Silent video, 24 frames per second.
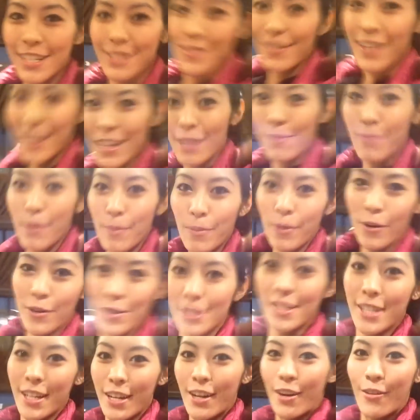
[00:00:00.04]
just want to keep you
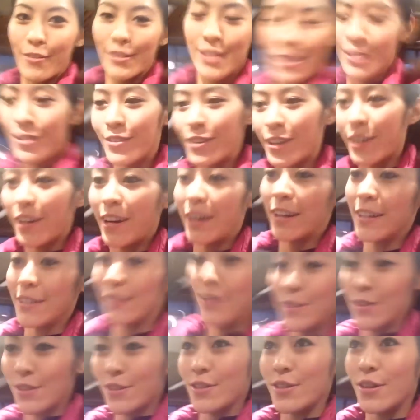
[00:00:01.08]
posted on what's going
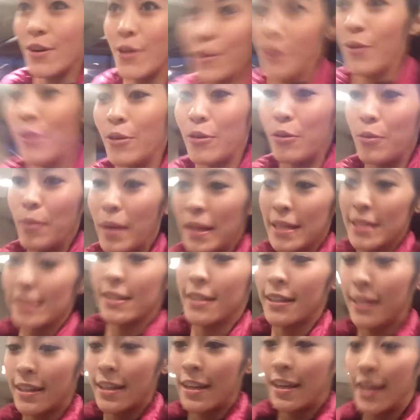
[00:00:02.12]
on. So
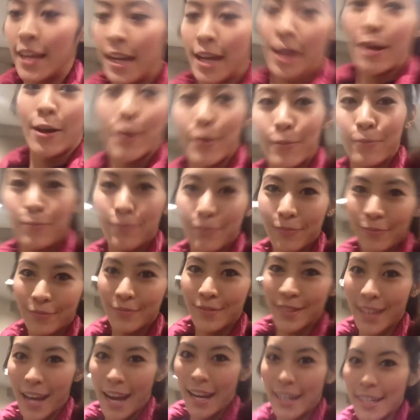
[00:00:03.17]
basically,
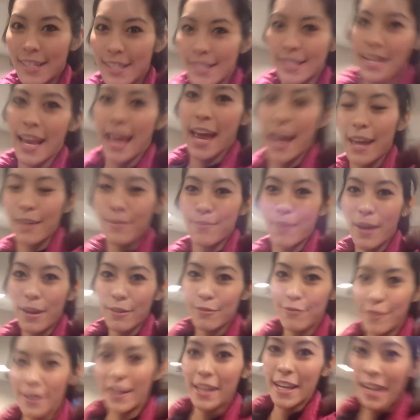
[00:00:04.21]
I just had my
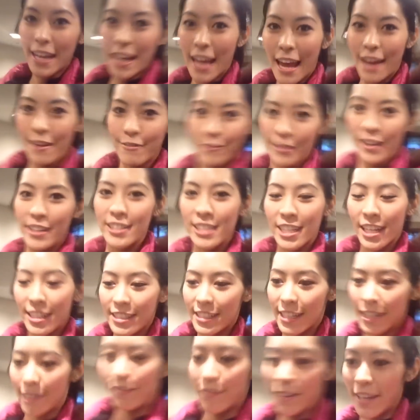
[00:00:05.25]
fitting at Fairchild
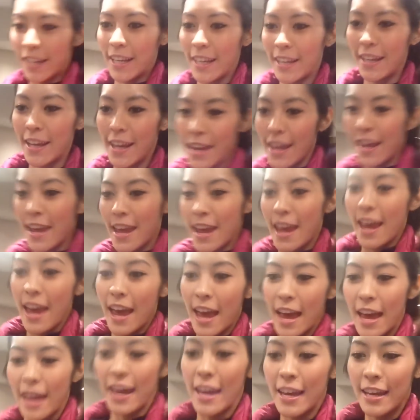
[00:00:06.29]
TV,
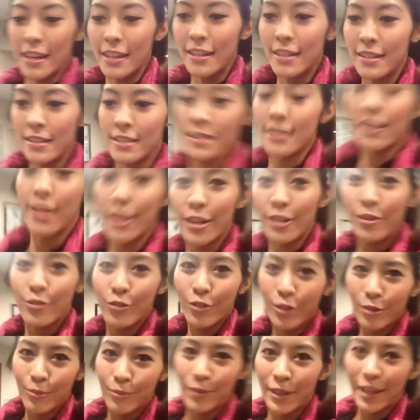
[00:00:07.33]
and
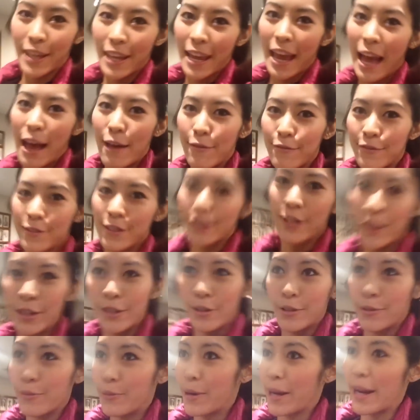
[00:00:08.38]
normally
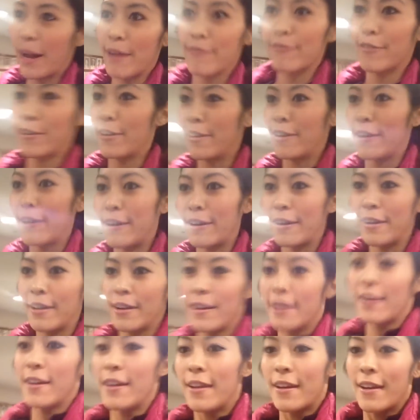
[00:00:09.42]
after whatever
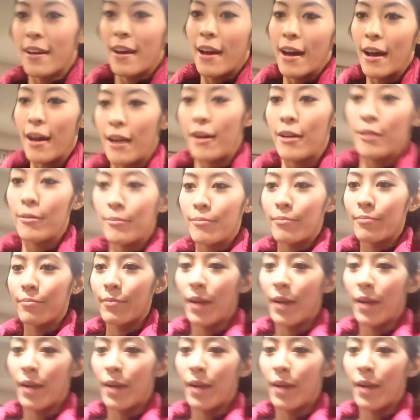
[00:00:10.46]
I